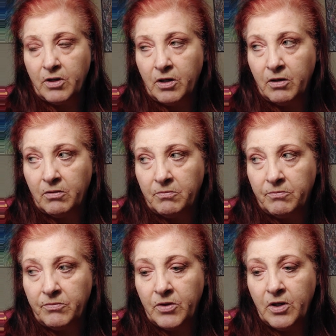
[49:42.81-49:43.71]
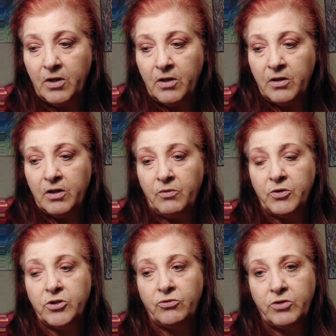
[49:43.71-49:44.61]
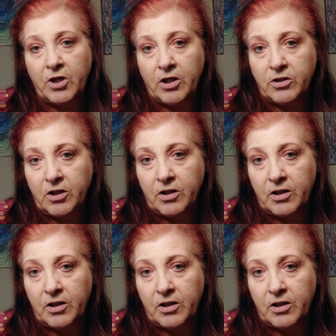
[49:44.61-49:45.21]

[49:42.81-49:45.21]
Um, it was so touching,